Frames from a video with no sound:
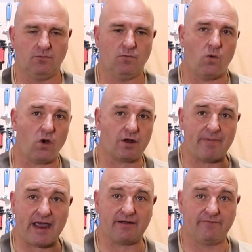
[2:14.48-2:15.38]
walk
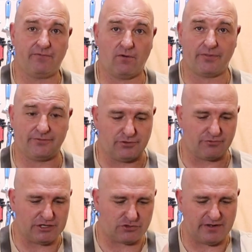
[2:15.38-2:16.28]
back and forth to
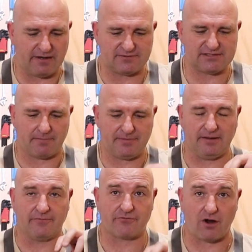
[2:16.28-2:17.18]
retrieve
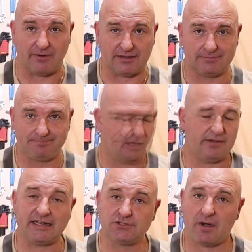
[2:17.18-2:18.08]
something from it.
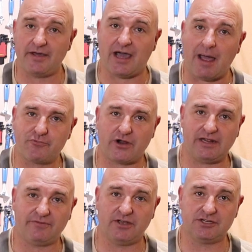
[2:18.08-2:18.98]
That's why the
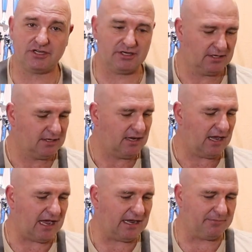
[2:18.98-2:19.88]
upgraded version,
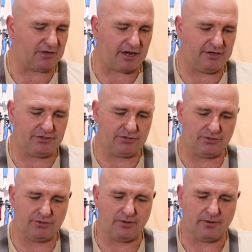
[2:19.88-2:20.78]
I am going
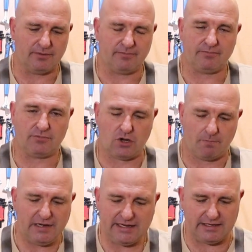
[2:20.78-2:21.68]
to
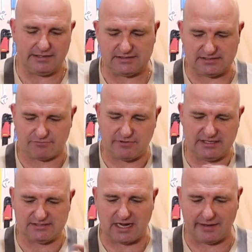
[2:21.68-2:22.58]
completely
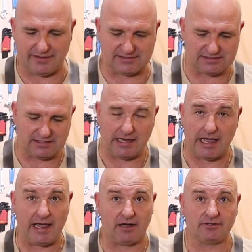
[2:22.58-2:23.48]
redesign this
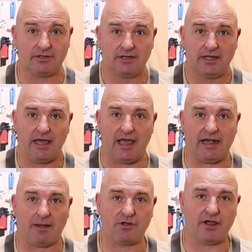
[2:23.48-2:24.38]
layout,
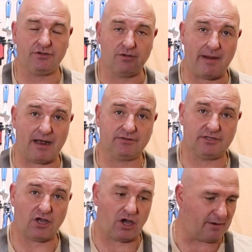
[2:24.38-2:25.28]
and I'm going to mount
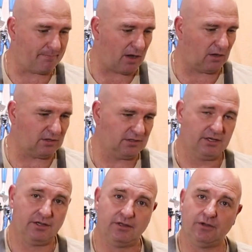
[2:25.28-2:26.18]
it on a pole
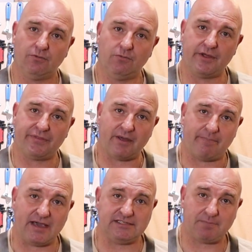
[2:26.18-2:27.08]
with a
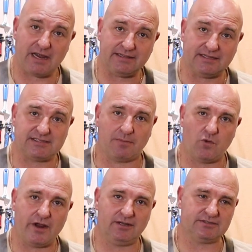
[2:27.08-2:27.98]
base plate and some
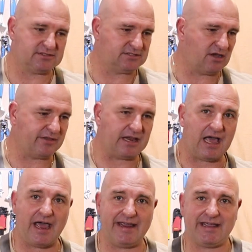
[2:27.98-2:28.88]
wheels so that
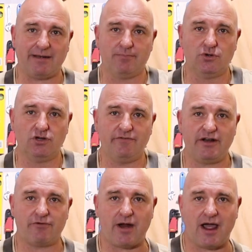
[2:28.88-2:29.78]
I can move
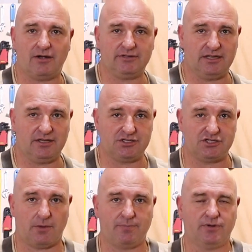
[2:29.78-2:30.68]
it around in the
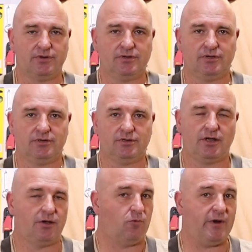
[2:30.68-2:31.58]
shop
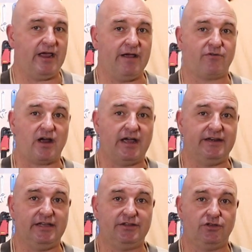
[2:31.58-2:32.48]
wherever I
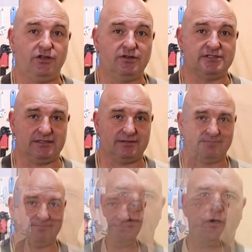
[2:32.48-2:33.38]
need to use it.
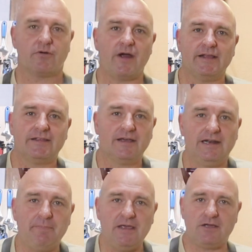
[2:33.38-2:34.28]
All right,
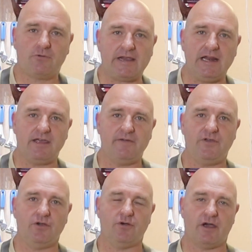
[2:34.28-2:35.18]
let me quickly give
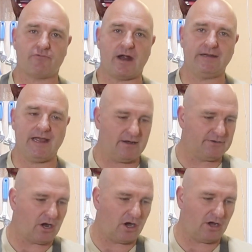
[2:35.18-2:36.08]
you a
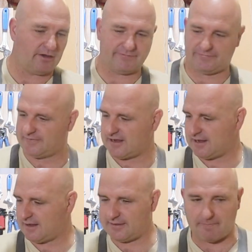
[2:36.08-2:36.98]
rundown of
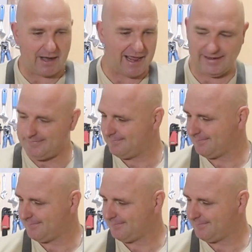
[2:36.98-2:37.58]
the plan.